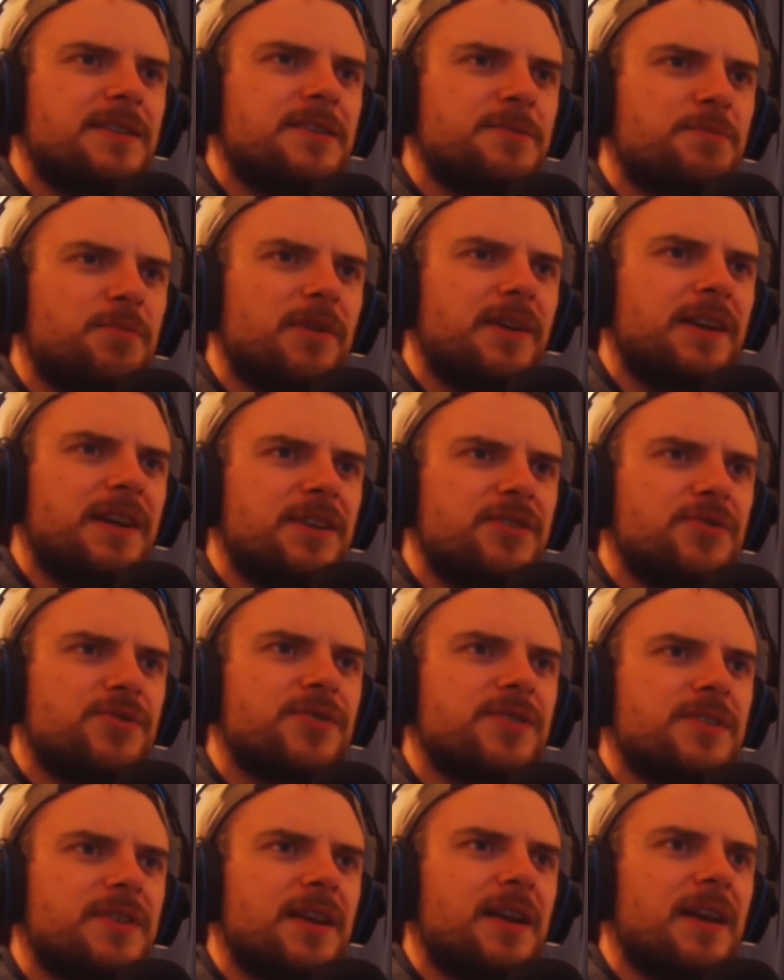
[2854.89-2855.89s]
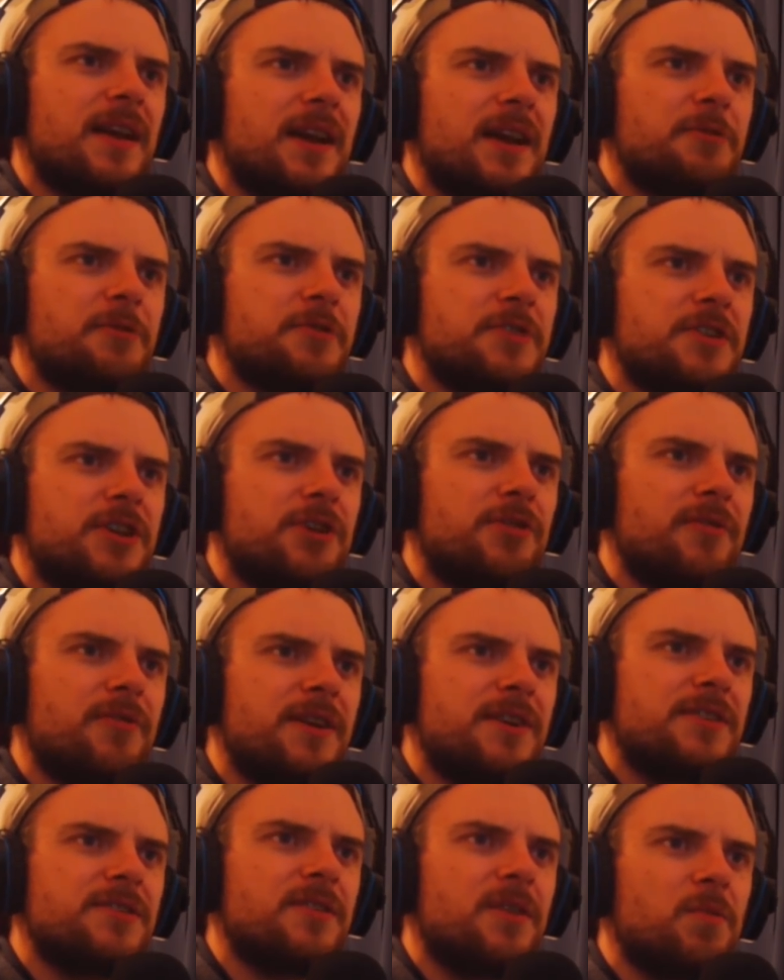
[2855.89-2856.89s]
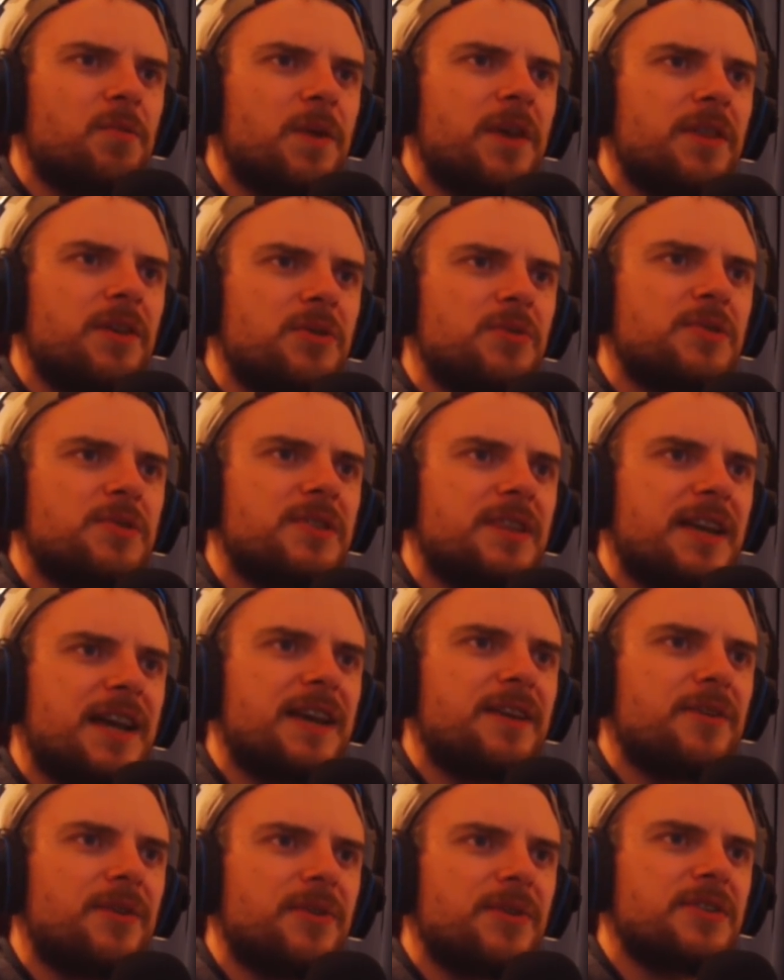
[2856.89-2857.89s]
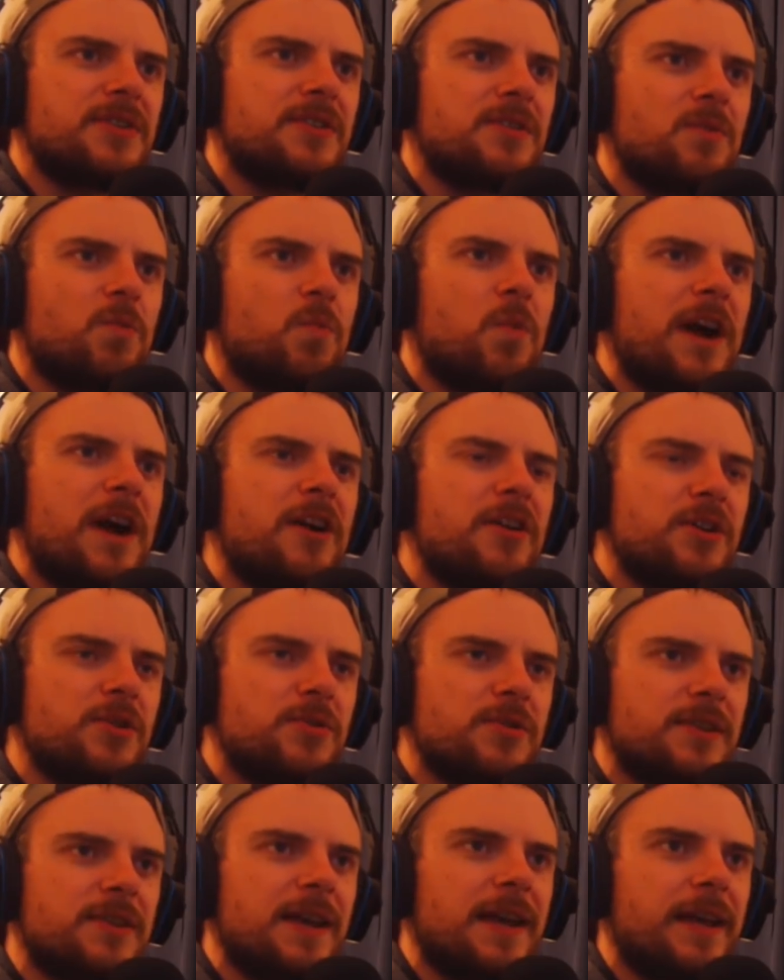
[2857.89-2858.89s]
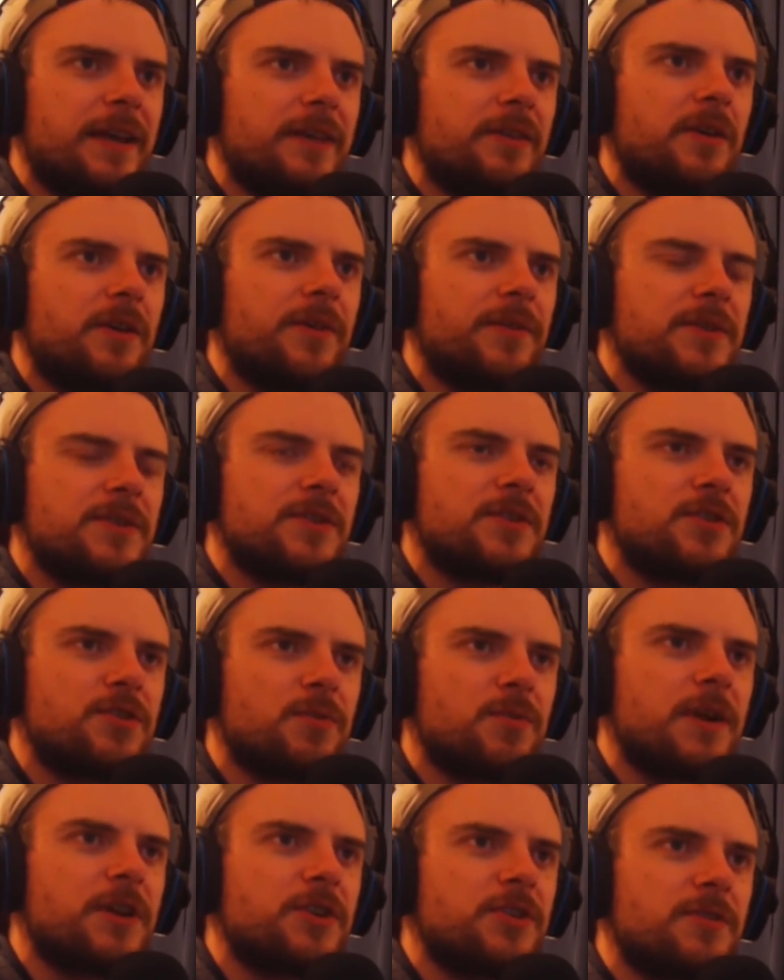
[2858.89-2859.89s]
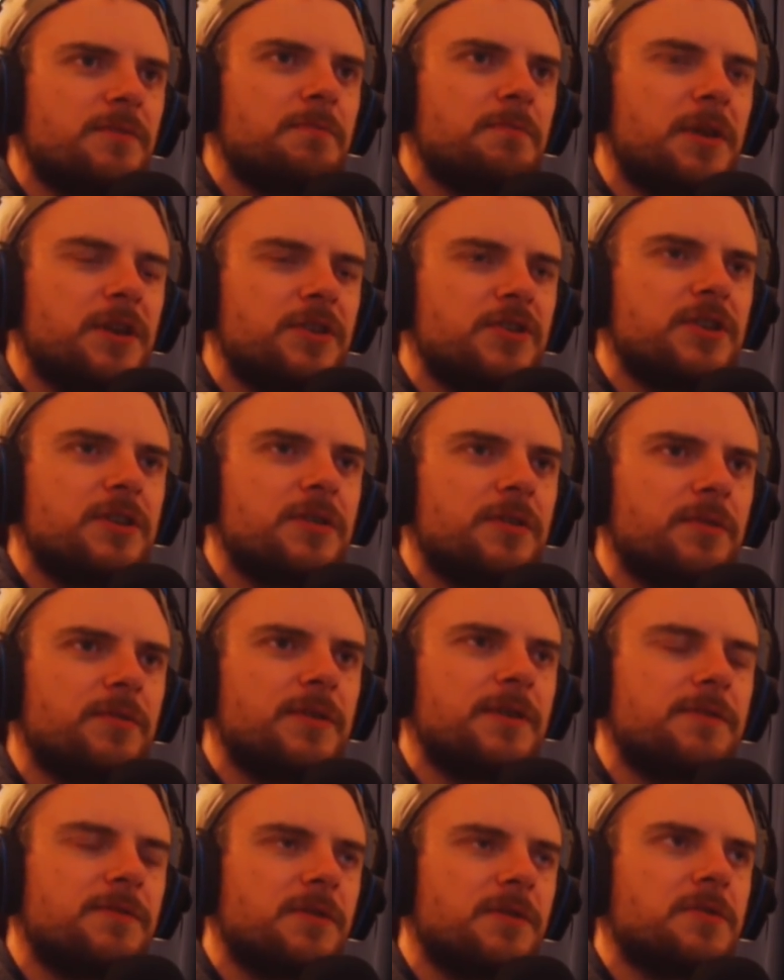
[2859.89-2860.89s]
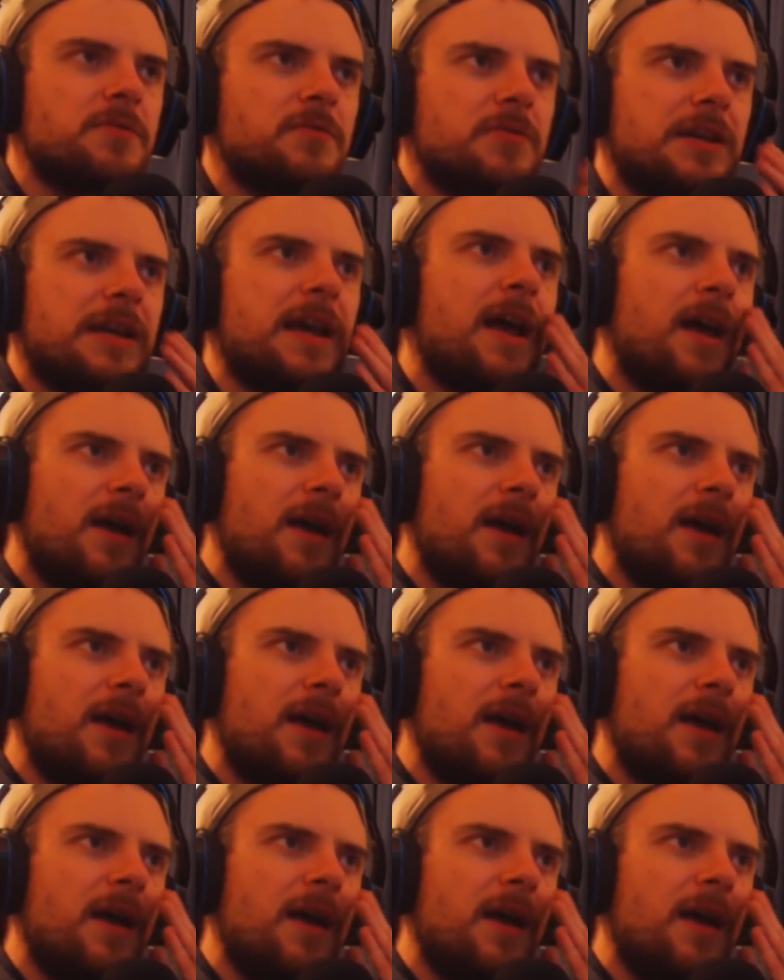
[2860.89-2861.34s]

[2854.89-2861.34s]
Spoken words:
It's pretty interesting, and I was curious on where you stand on the situation, Bungie or 343.